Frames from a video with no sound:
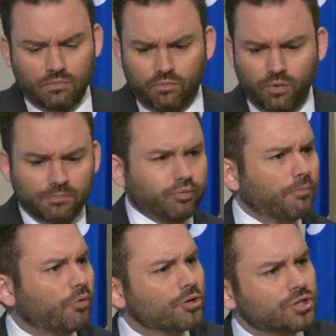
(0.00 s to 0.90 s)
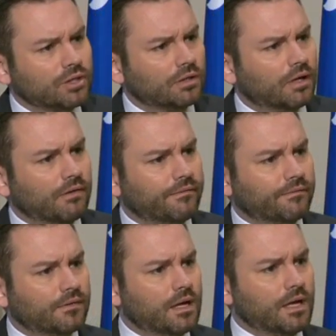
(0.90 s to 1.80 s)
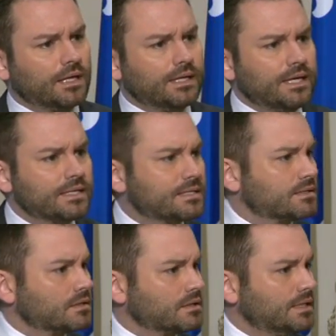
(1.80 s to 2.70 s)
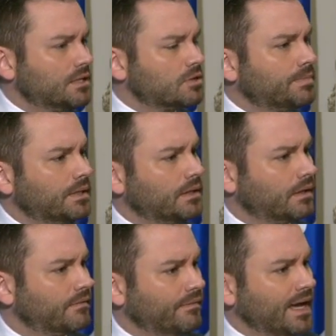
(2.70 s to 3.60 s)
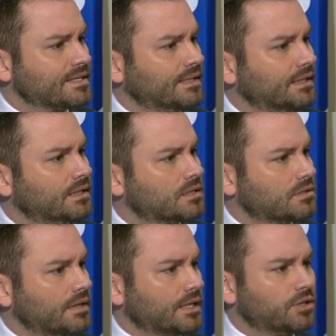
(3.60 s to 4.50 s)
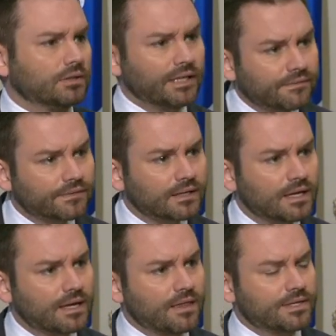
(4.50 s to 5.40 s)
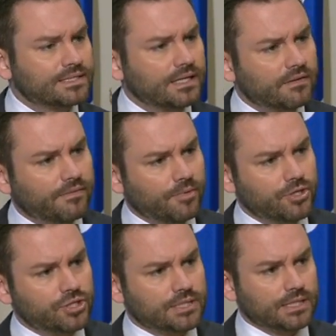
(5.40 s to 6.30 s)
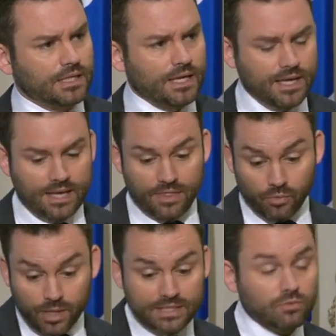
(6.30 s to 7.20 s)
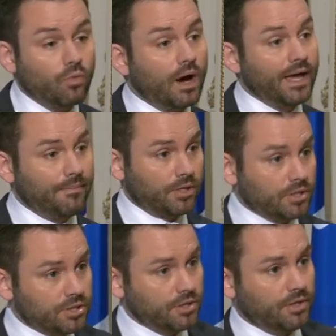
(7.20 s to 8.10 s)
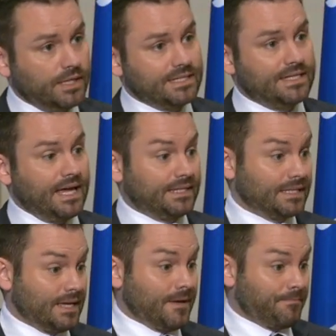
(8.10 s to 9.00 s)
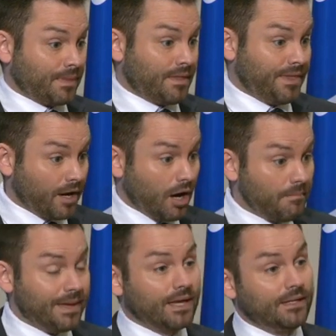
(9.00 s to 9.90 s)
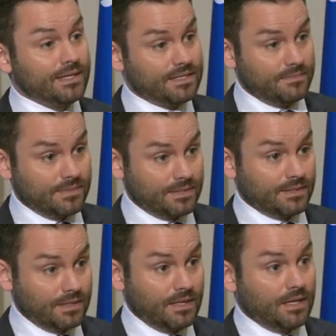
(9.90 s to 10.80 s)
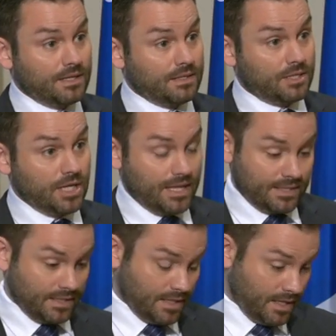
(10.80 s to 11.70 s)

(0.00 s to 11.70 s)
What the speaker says: what proportion of kids need to be vaccinated so that you lift the state of emergency? And the reason why I'm concerned is that there are mechanisms such as